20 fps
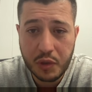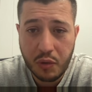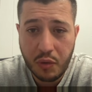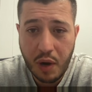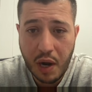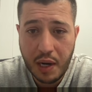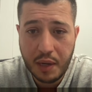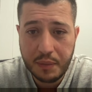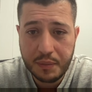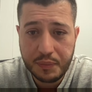
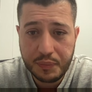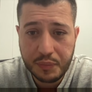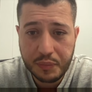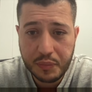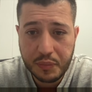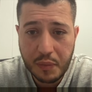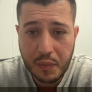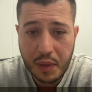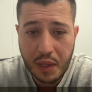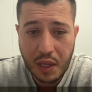right,
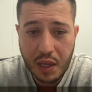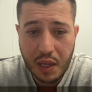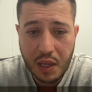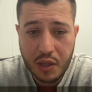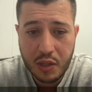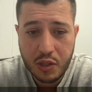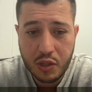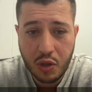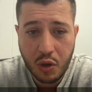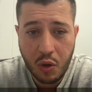
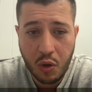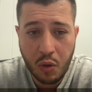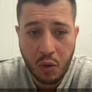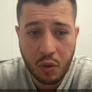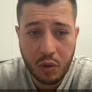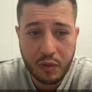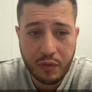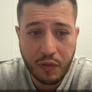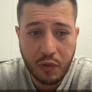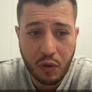
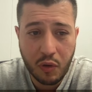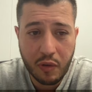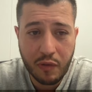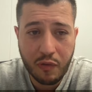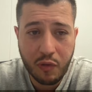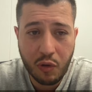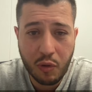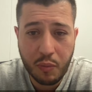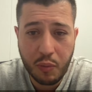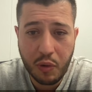sold for
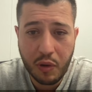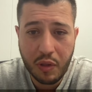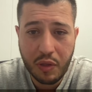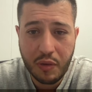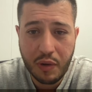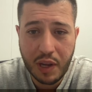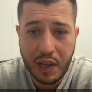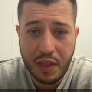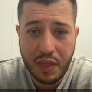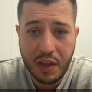4.3
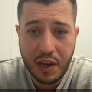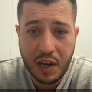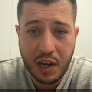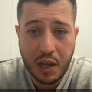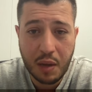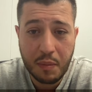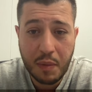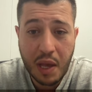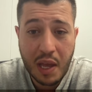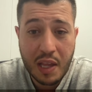
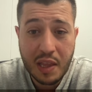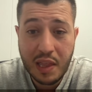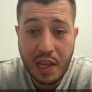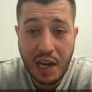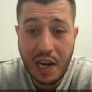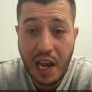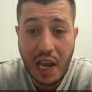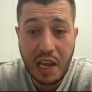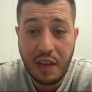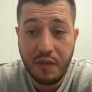Ethereum. They're
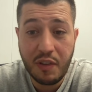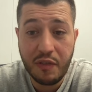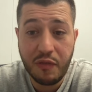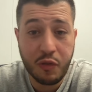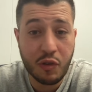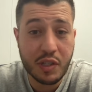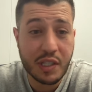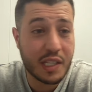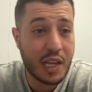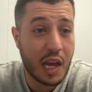not even
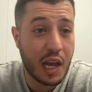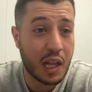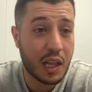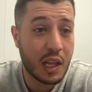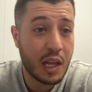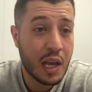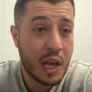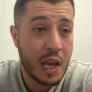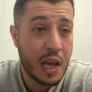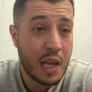for sale.
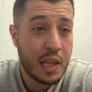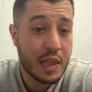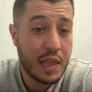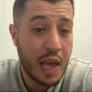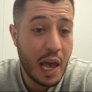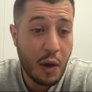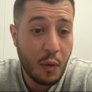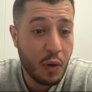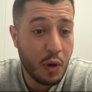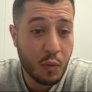
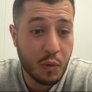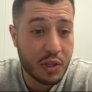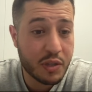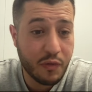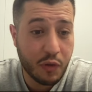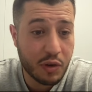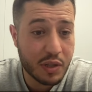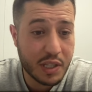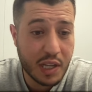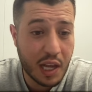That one was
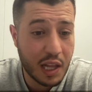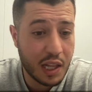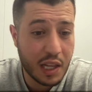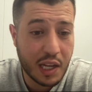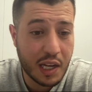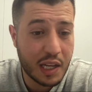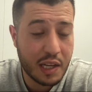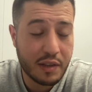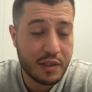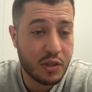for sale
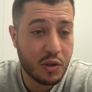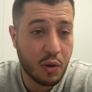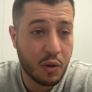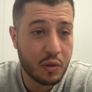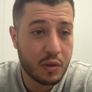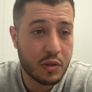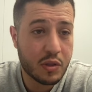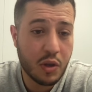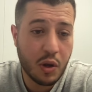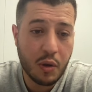and it
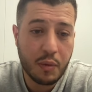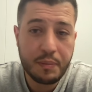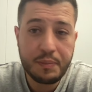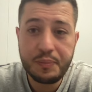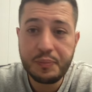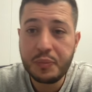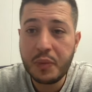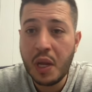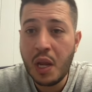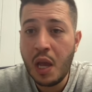sold. So
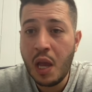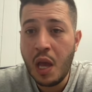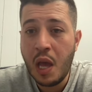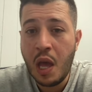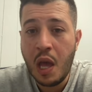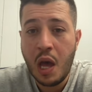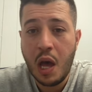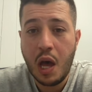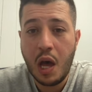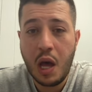
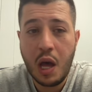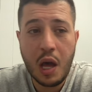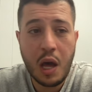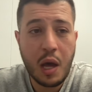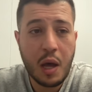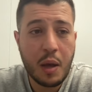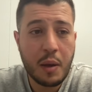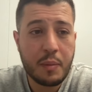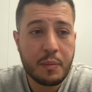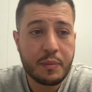
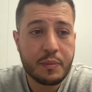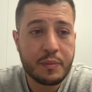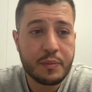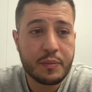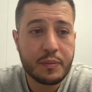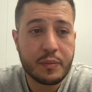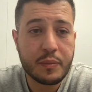um,